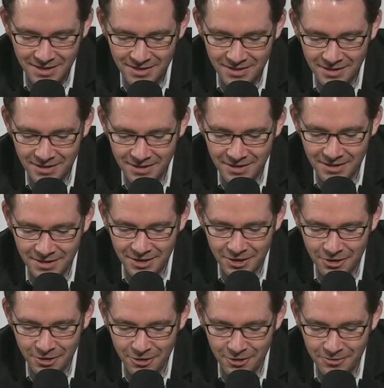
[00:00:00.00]
And
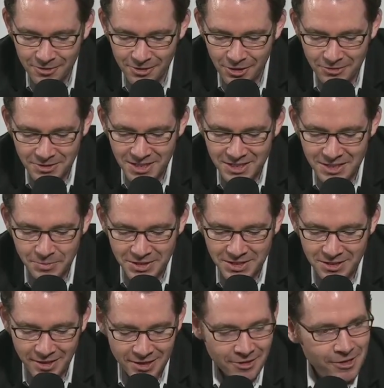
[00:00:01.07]
here, 6
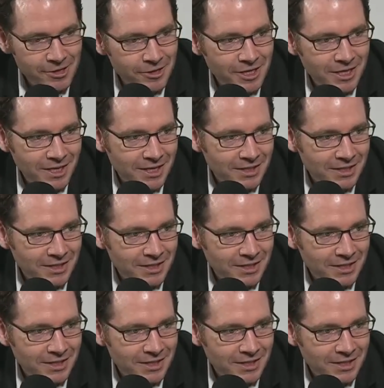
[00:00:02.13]
months later, you're going to get